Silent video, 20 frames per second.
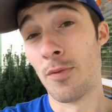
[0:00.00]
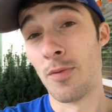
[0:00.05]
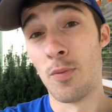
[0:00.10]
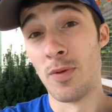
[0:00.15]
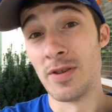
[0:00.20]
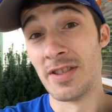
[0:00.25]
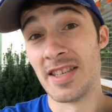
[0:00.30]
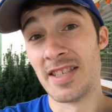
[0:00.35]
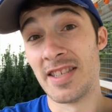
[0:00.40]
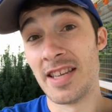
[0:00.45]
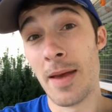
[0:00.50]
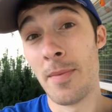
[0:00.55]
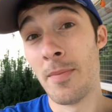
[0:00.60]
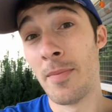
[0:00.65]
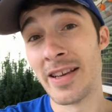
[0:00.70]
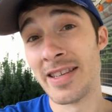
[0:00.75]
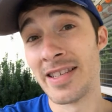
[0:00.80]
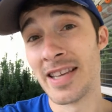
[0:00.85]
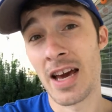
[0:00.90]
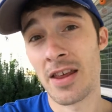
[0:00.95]
was the same
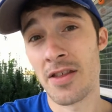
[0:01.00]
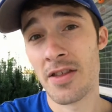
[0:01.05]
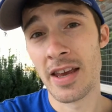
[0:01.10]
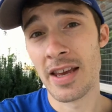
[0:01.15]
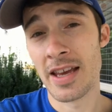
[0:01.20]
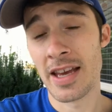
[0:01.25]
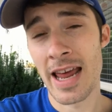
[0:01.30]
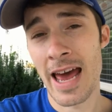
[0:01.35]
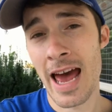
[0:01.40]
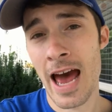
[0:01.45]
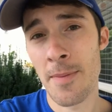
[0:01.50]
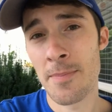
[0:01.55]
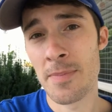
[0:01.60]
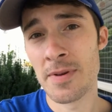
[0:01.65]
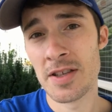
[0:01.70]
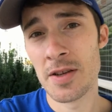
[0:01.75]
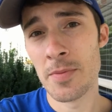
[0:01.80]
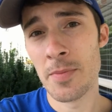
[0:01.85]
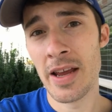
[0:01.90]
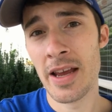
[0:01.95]
exact thing gonna happen
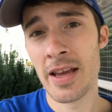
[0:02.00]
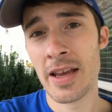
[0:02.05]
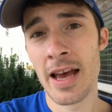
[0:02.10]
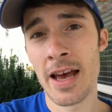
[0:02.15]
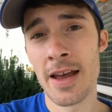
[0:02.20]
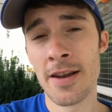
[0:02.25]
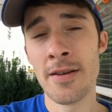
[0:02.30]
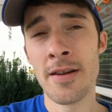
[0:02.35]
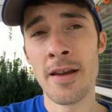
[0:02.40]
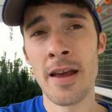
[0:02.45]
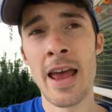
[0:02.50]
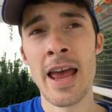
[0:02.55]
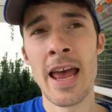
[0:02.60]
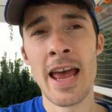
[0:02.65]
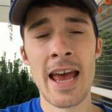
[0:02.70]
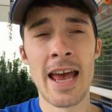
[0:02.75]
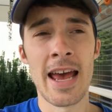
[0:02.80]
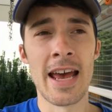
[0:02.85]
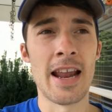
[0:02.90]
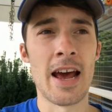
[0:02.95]
to me again.
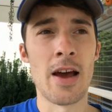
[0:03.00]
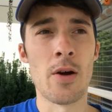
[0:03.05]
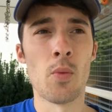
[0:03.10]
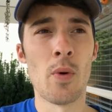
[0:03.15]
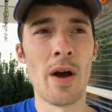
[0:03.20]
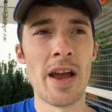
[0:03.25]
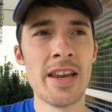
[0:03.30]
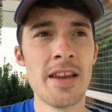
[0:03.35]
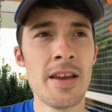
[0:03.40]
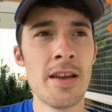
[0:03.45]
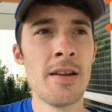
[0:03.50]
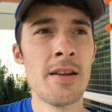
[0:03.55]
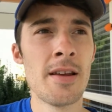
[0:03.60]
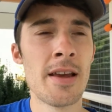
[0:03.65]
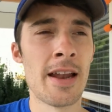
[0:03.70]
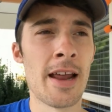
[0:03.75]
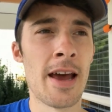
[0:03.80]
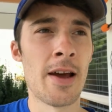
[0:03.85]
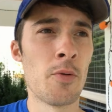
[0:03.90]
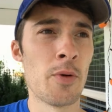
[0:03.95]
And I waited
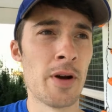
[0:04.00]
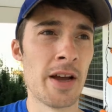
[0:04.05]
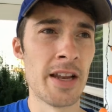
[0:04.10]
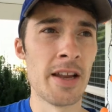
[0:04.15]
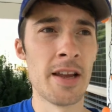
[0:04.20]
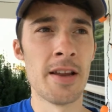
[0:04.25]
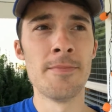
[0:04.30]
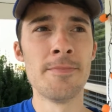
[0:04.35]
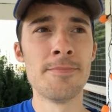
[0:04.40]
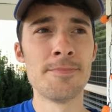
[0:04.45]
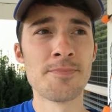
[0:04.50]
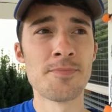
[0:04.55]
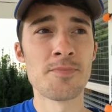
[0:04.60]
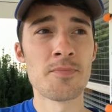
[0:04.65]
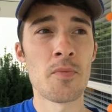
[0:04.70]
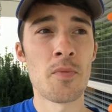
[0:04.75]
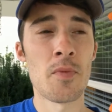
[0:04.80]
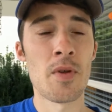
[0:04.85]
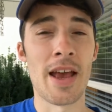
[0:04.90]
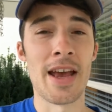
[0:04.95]
and I waited.
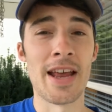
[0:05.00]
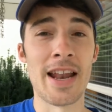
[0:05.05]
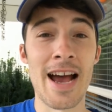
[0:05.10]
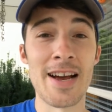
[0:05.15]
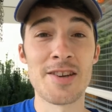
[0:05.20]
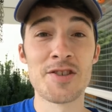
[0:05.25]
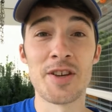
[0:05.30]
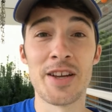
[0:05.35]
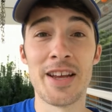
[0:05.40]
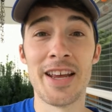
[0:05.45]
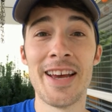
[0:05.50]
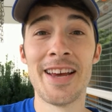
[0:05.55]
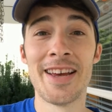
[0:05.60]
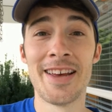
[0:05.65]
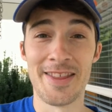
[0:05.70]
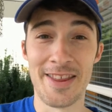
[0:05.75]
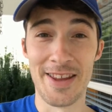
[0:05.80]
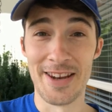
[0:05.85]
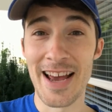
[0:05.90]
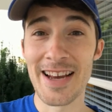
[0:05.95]
And actually,
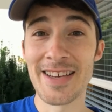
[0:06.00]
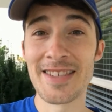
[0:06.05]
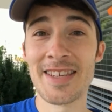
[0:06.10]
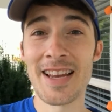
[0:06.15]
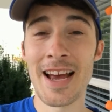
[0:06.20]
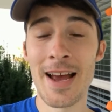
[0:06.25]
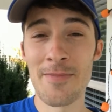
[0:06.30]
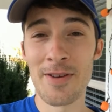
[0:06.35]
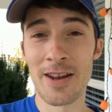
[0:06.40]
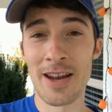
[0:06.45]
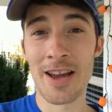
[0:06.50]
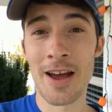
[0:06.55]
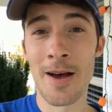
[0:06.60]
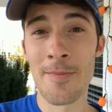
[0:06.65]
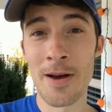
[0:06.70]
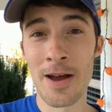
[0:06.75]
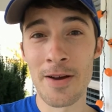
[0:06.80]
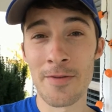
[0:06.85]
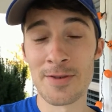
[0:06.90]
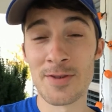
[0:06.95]
the next time that I
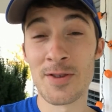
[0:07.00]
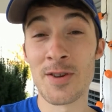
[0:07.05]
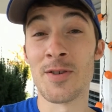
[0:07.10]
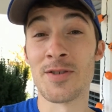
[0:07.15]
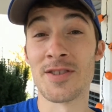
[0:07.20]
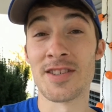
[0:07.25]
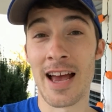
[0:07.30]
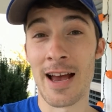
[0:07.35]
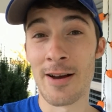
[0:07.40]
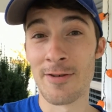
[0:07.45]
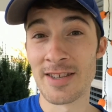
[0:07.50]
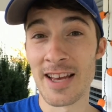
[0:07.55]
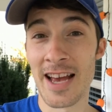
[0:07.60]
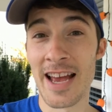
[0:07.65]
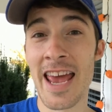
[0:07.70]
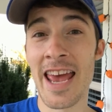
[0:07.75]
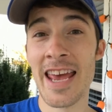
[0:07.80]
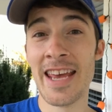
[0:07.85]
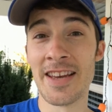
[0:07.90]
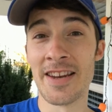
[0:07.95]
got my results, I was
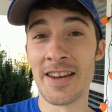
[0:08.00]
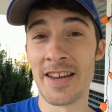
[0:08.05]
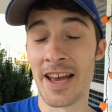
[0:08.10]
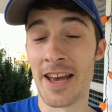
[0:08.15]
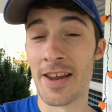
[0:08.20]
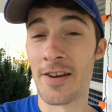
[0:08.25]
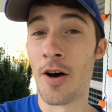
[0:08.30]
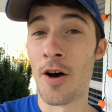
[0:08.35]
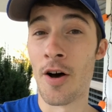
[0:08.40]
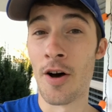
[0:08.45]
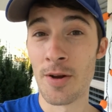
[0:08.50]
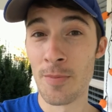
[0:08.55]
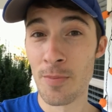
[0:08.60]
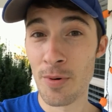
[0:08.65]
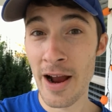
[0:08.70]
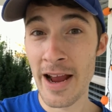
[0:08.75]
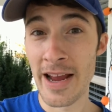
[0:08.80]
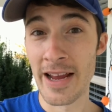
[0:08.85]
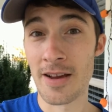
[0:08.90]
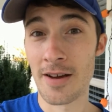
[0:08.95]
at Hagen again on a
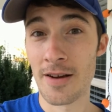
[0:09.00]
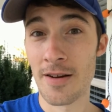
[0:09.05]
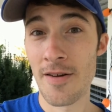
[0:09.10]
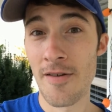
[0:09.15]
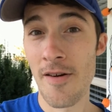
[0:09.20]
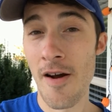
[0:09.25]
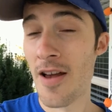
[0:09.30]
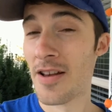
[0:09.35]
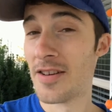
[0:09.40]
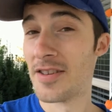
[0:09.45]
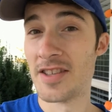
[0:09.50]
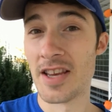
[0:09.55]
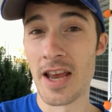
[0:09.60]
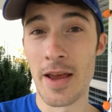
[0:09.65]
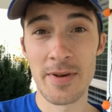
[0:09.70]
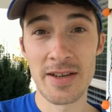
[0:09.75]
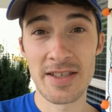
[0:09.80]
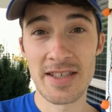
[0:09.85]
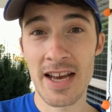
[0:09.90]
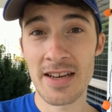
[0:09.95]
break.
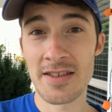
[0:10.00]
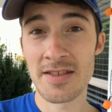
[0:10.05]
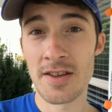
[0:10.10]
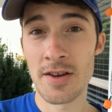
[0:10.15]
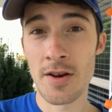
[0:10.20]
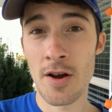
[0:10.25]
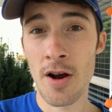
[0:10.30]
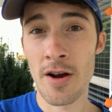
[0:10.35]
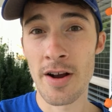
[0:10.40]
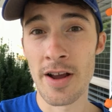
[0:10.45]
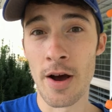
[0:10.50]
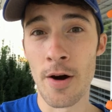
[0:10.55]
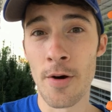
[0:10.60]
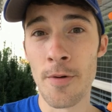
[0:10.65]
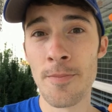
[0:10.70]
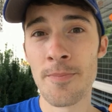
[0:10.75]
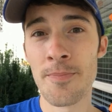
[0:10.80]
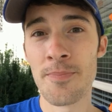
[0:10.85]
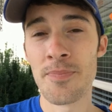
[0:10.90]
Same exact scenario.